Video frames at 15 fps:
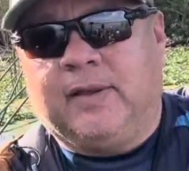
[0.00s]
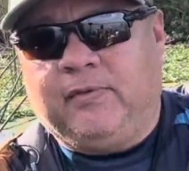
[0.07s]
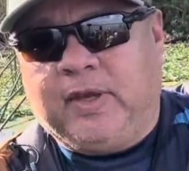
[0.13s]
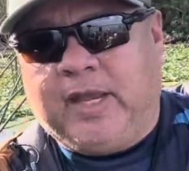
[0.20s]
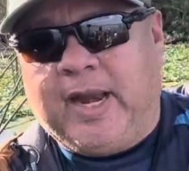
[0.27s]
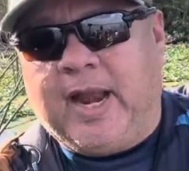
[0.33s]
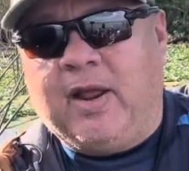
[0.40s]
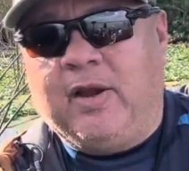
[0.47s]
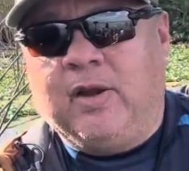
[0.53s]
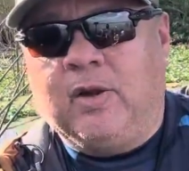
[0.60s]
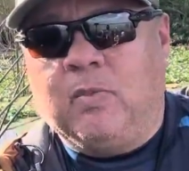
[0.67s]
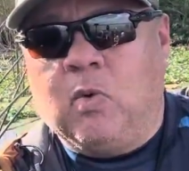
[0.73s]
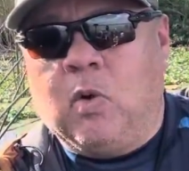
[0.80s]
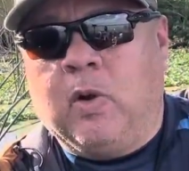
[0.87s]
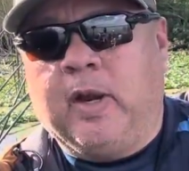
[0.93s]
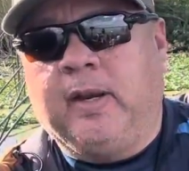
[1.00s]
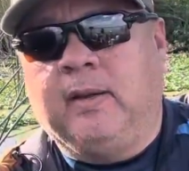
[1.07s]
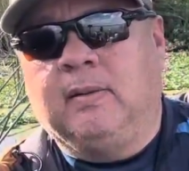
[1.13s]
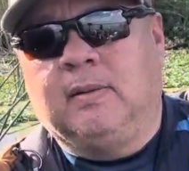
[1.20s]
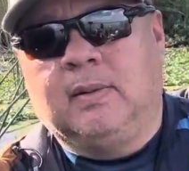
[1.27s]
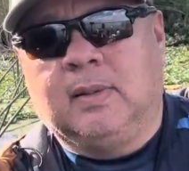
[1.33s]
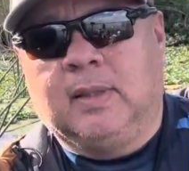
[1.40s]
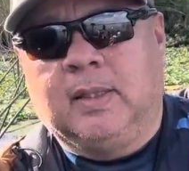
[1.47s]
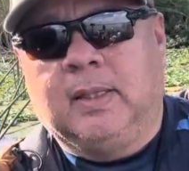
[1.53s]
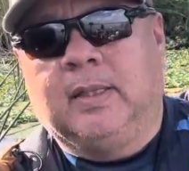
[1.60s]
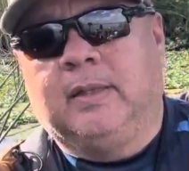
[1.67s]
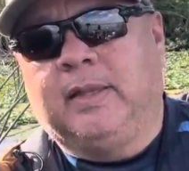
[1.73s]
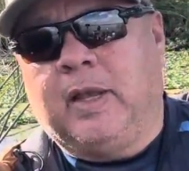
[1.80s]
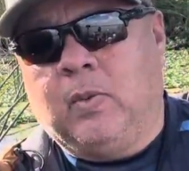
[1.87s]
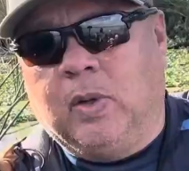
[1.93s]
If you get out here in the morning,
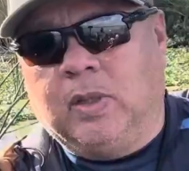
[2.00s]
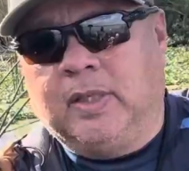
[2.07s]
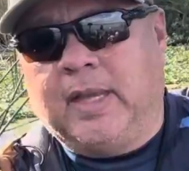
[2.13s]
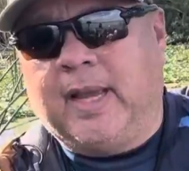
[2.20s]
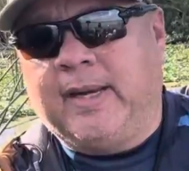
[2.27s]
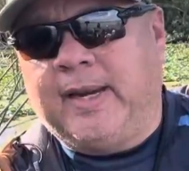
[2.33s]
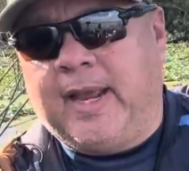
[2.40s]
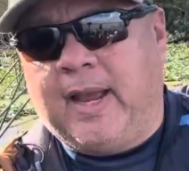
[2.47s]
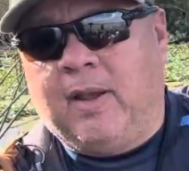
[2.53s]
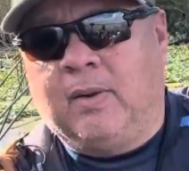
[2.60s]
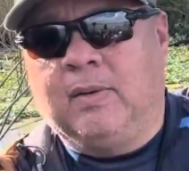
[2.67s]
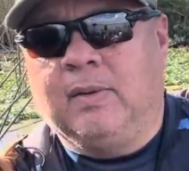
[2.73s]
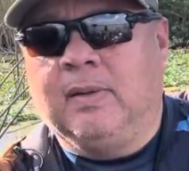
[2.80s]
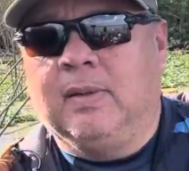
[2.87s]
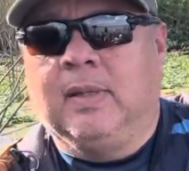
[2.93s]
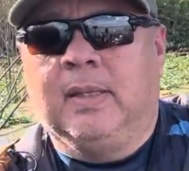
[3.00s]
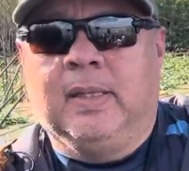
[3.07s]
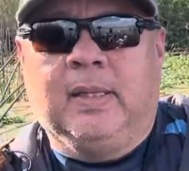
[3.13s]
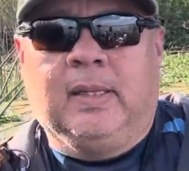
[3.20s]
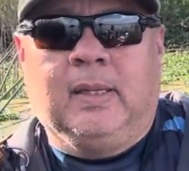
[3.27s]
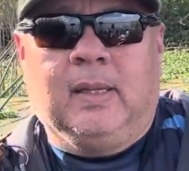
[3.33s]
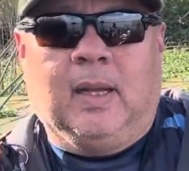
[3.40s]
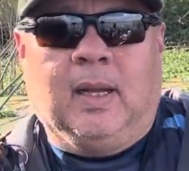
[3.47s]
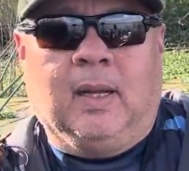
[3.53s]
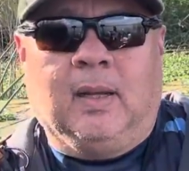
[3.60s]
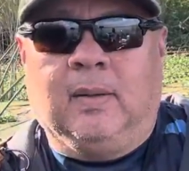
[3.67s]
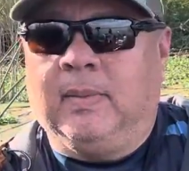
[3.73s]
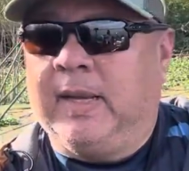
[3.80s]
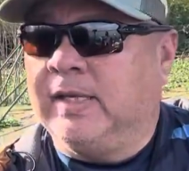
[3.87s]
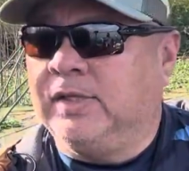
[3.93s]
they will die down.
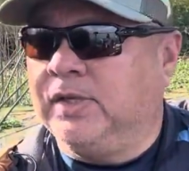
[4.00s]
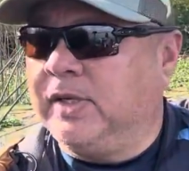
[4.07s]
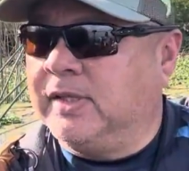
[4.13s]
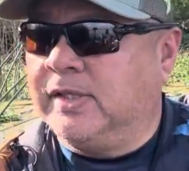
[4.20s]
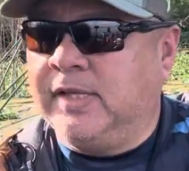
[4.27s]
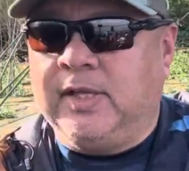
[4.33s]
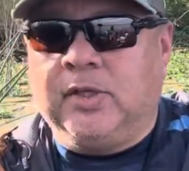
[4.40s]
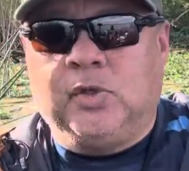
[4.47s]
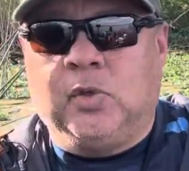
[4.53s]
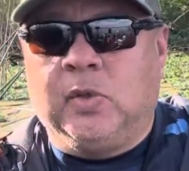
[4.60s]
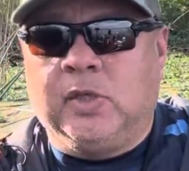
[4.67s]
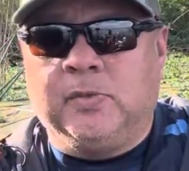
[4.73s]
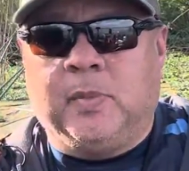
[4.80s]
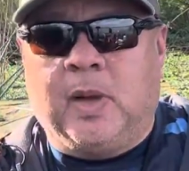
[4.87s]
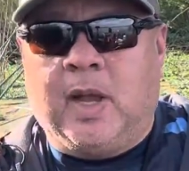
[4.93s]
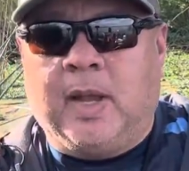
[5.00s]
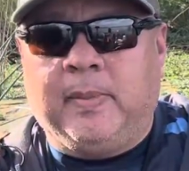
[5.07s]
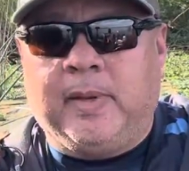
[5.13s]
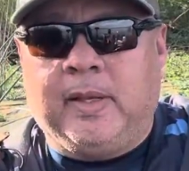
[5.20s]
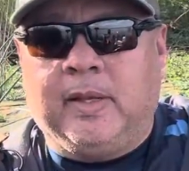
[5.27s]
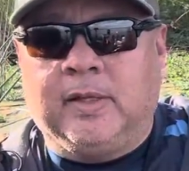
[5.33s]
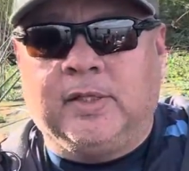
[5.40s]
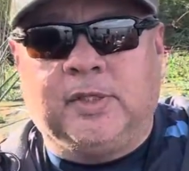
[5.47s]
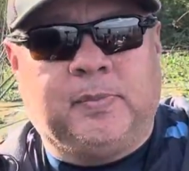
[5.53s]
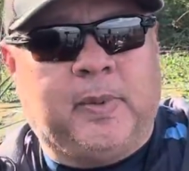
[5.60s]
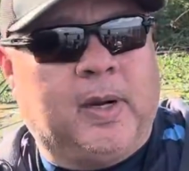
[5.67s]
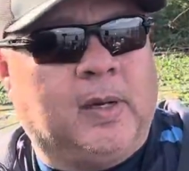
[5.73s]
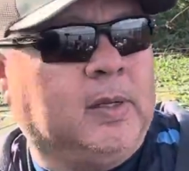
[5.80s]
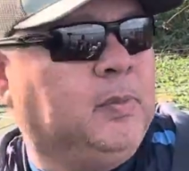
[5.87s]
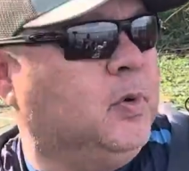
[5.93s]
As you can see, the tules behind me, they're just
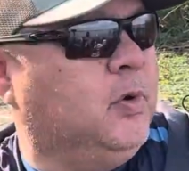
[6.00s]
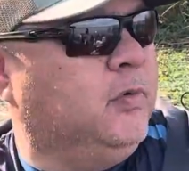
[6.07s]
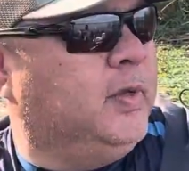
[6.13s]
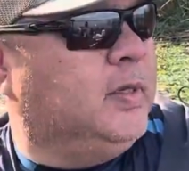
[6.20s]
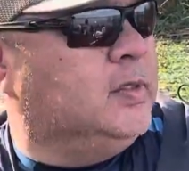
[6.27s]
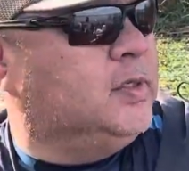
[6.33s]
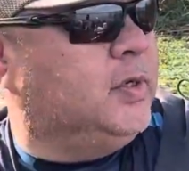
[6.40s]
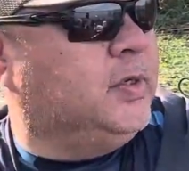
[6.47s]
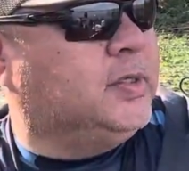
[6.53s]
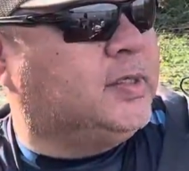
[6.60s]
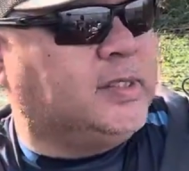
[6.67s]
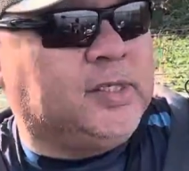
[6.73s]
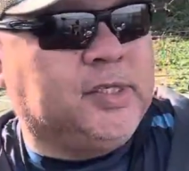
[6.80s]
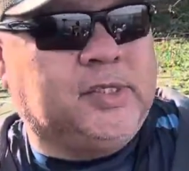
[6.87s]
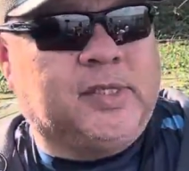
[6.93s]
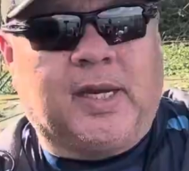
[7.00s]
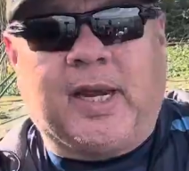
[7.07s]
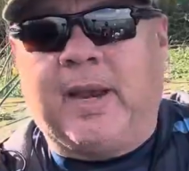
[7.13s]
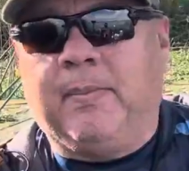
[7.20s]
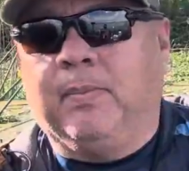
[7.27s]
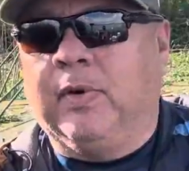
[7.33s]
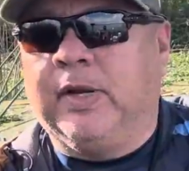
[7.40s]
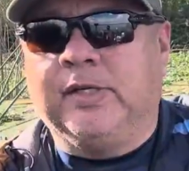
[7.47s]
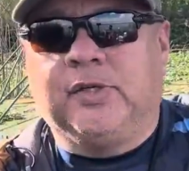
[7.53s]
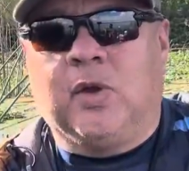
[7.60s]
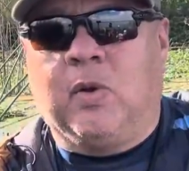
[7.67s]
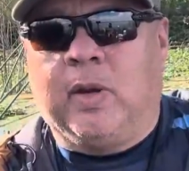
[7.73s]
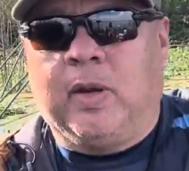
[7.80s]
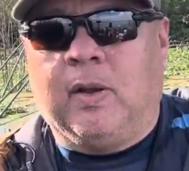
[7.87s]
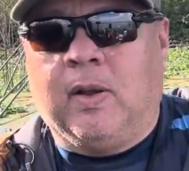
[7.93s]
barely moving. So there's just a light breeze
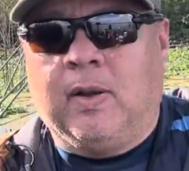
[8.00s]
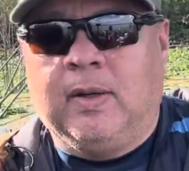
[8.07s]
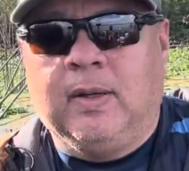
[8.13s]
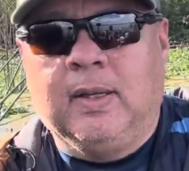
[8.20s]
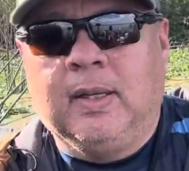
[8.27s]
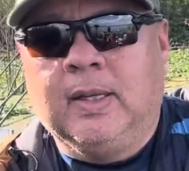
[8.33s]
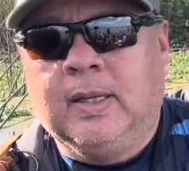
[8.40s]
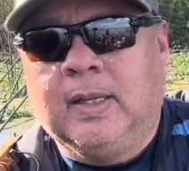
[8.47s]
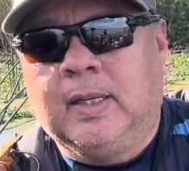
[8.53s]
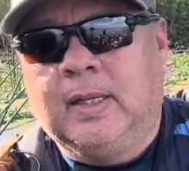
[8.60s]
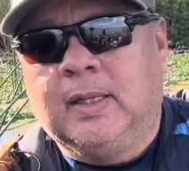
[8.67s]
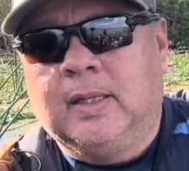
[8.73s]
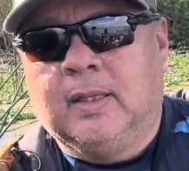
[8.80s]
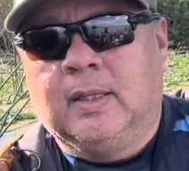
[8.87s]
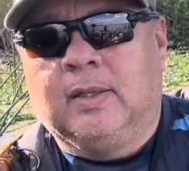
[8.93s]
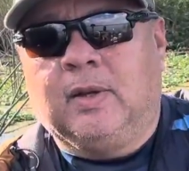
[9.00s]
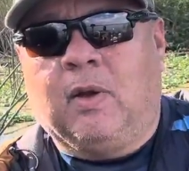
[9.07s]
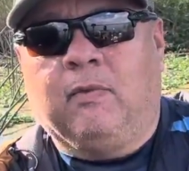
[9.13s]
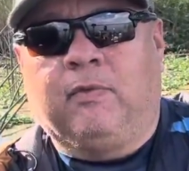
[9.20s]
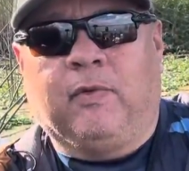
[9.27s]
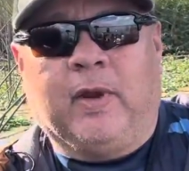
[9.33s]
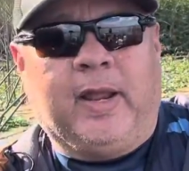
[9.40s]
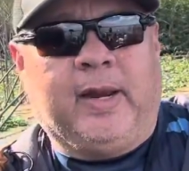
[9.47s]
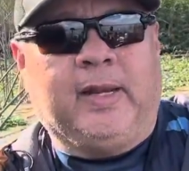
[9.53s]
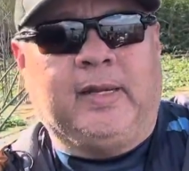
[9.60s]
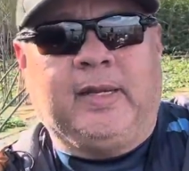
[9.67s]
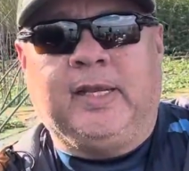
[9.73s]
going on. Don't fret it.